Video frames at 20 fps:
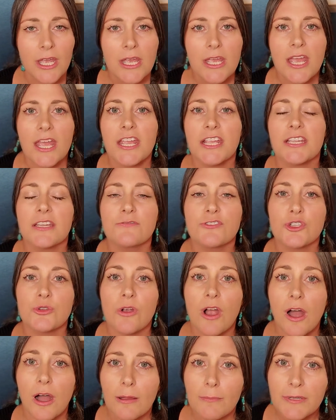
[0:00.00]
It gives you
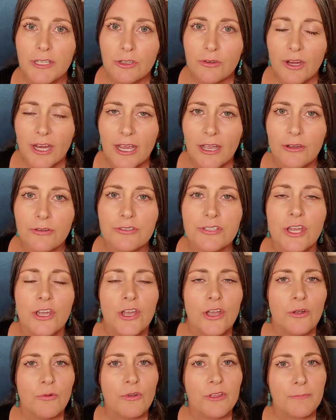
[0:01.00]
common ground
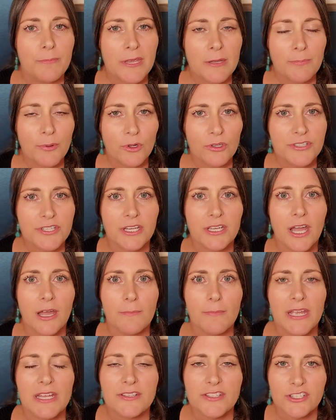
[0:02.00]
with people to come
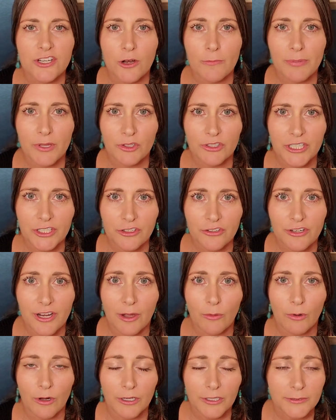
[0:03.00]
and start building your
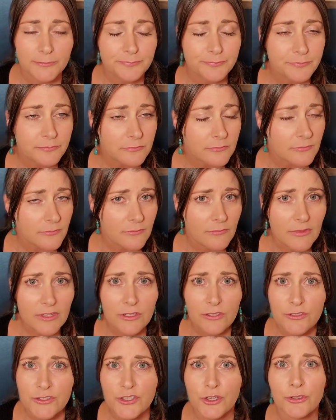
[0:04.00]
network.
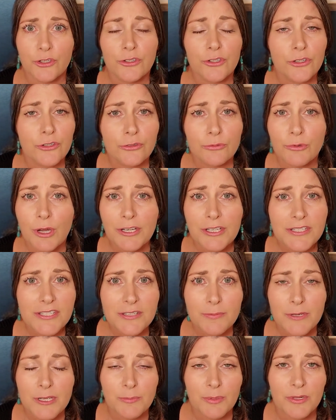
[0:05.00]
So you're going to run into people